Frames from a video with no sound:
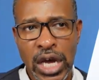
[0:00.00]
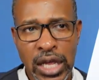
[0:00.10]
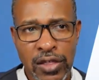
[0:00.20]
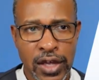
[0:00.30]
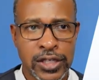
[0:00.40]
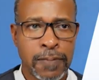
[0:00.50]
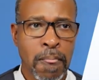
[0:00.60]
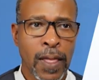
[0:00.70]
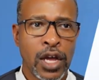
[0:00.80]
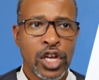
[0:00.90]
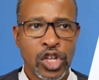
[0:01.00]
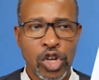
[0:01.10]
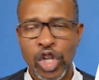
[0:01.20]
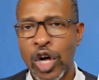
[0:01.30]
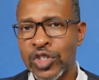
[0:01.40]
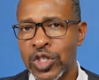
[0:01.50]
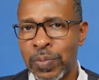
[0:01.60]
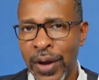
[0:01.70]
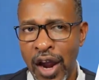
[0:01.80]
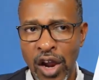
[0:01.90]
this. You know, the closest
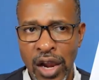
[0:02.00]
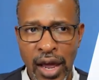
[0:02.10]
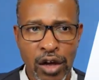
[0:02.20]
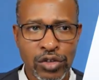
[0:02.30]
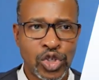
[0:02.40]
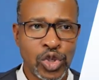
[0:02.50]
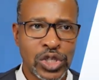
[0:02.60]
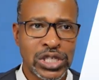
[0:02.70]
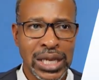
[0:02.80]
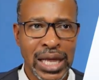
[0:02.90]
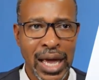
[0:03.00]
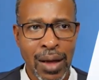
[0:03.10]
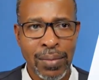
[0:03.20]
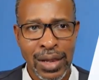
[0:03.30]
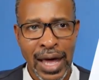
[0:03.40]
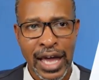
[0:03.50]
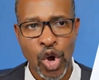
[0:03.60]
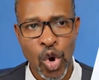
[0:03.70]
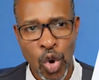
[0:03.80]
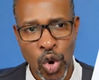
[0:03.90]
parallel to this lamb like
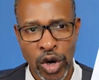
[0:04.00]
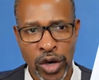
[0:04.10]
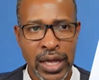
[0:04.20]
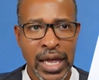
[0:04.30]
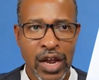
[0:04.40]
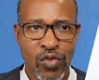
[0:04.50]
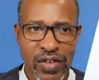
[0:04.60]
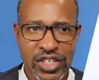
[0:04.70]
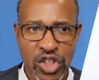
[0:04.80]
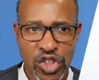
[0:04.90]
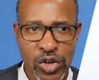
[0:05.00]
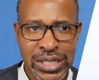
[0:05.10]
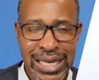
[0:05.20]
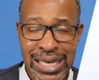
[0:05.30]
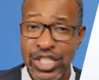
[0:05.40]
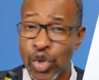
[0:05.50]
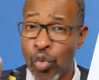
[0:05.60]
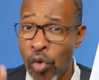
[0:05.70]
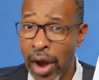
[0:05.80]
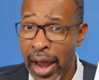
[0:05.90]
horn in Revelation 13 is the
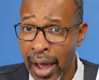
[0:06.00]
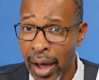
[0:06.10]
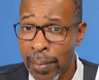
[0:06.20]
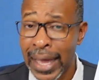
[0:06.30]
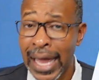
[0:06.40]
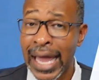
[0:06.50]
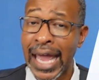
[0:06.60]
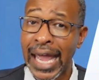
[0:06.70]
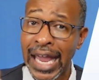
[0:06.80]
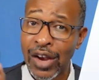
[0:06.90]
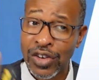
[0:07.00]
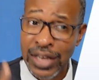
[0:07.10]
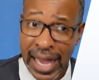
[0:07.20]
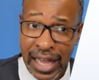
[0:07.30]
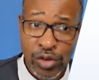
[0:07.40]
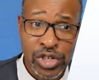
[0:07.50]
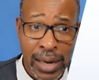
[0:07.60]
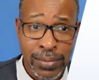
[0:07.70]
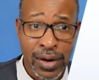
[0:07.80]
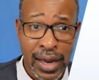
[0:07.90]
ram in Daniel
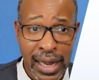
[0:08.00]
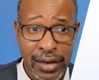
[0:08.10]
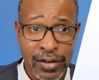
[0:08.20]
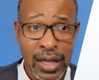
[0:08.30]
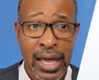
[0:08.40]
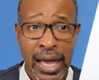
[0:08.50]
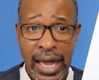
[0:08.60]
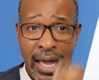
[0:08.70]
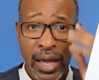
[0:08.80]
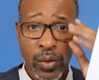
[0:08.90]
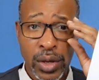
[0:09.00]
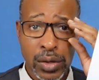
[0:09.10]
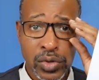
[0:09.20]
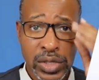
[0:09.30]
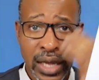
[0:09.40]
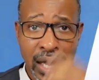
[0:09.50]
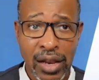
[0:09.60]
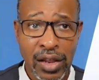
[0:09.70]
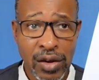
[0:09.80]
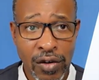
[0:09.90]
chapter 8. And, and, we understand
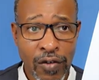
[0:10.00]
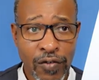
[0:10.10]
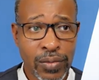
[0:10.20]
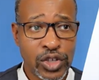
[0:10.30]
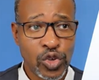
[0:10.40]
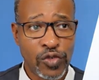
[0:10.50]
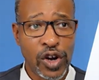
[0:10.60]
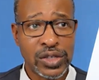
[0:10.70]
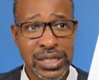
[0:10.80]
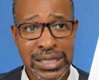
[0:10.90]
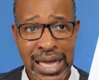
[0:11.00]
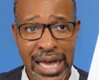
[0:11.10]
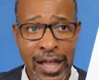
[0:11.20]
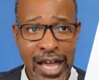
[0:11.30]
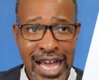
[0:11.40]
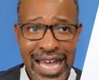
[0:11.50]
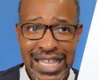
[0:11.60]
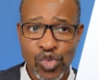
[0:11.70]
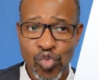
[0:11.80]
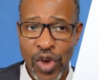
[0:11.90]
here from these two verses that this
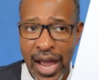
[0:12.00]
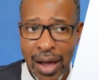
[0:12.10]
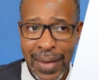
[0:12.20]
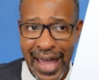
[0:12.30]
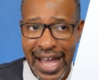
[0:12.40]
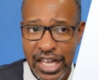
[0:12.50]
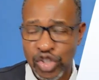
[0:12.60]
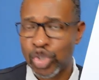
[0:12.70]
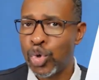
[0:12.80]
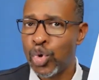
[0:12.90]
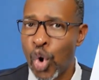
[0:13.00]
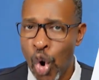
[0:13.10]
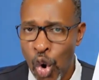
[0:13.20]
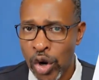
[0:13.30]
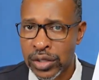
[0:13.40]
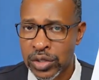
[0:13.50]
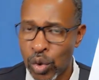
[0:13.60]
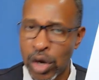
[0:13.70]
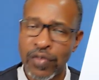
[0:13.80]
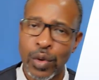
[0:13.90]
ram has two horns. One
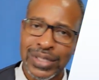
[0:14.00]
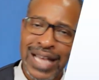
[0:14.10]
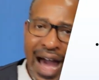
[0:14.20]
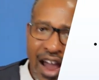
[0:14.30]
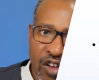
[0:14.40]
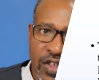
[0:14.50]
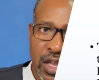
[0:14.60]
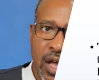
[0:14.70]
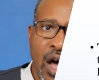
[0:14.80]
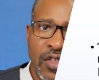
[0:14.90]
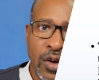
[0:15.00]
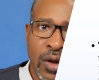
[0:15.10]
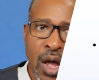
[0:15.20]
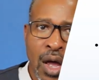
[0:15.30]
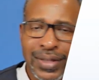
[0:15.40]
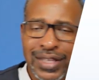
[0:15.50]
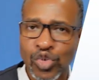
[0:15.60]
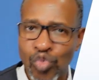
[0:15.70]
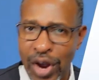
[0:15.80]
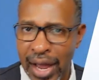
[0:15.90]
of them was higher than the other, but this
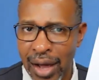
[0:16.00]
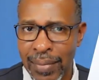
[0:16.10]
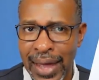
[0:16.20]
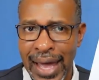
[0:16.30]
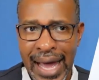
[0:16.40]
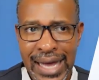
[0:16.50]
ram has